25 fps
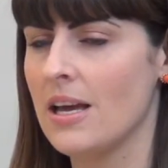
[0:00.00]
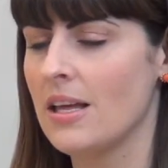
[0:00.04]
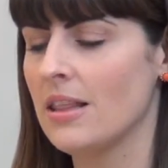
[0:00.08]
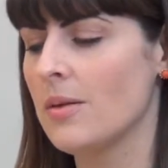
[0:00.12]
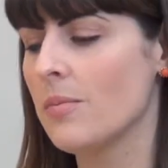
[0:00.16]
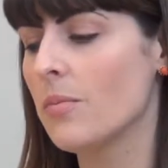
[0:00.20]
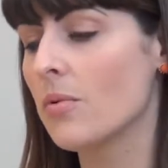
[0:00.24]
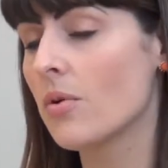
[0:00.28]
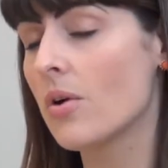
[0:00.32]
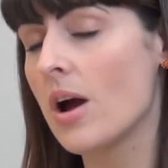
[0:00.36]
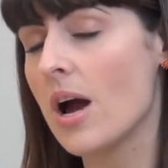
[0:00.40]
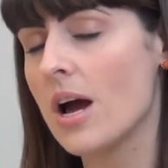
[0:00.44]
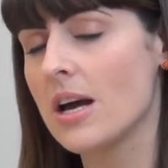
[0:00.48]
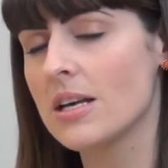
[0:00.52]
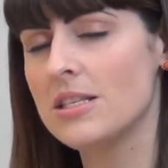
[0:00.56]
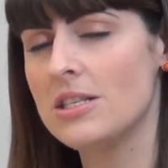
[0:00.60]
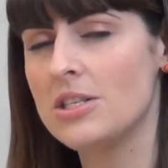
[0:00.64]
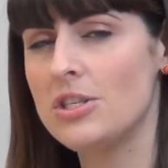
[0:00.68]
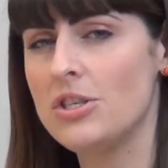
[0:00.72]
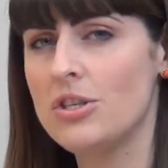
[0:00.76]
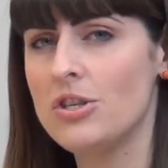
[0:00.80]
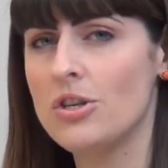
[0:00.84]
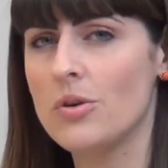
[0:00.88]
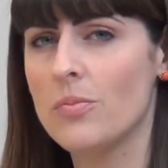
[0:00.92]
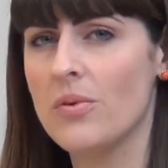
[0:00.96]
The more
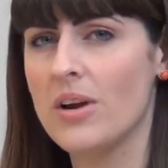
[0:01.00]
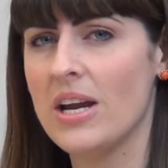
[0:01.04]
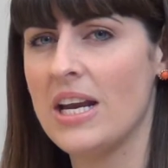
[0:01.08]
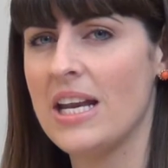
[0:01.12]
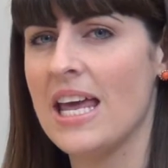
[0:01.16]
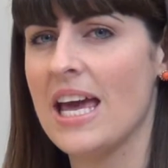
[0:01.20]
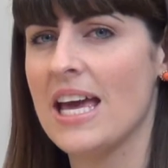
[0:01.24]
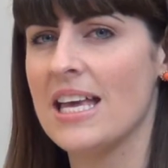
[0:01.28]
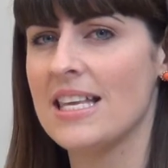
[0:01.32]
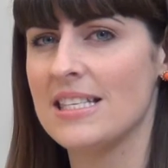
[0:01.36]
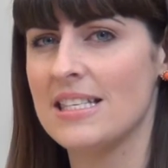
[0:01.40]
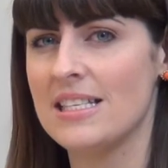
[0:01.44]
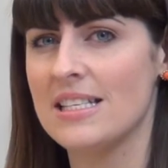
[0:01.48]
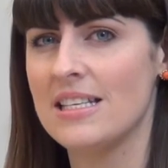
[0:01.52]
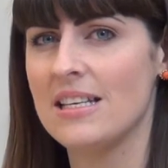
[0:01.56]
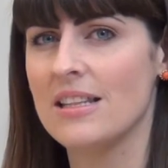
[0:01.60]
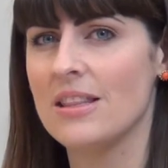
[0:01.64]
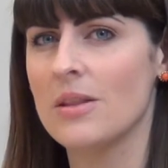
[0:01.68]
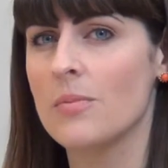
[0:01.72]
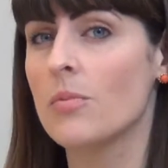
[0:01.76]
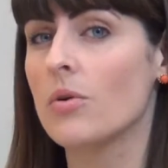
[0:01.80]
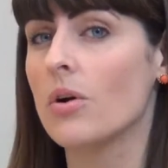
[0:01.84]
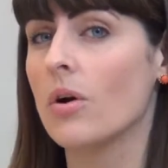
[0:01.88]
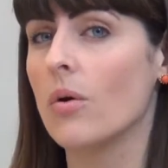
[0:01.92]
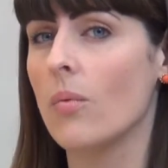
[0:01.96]
oxygen your brain has in it,
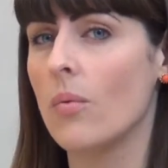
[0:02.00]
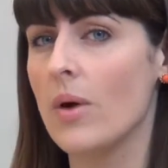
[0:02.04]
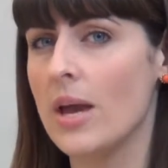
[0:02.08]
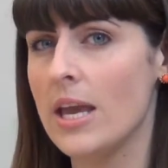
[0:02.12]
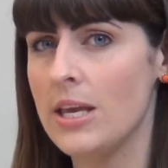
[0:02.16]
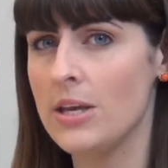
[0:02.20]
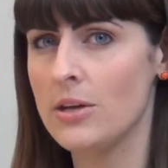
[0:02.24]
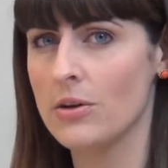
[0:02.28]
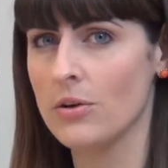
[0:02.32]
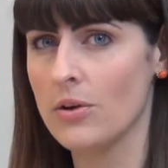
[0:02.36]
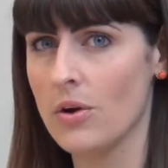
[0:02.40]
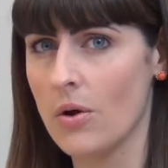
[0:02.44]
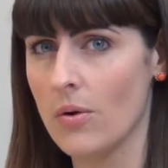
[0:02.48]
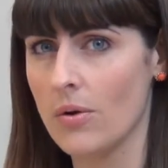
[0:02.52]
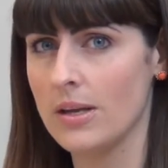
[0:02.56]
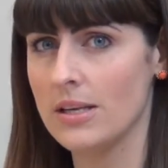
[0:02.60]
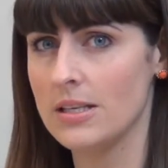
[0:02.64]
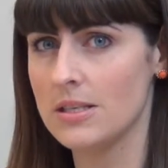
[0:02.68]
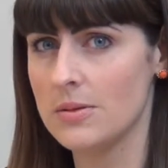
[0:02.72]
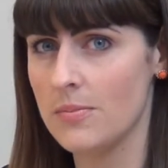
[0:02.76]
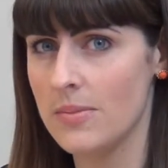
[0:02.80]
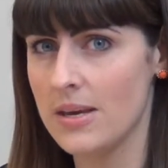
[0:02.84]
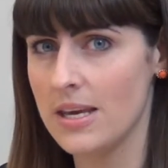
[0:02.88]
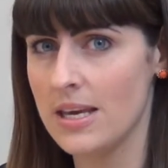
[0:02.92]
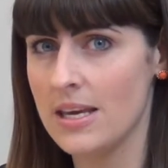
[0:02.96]
the more awake you're going
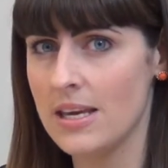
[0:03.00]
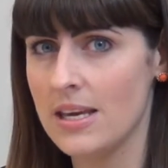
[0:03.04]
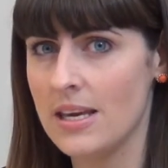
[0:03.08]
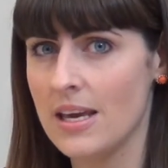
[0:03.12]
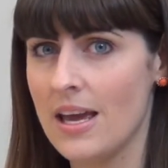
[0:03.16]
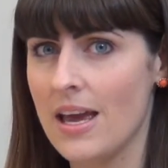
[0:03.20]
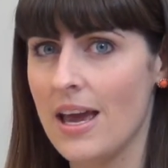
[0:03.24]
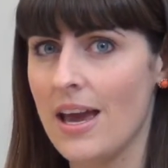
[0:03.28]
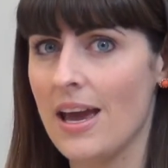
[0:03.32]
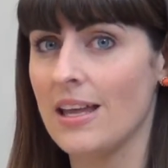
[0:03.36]
to be,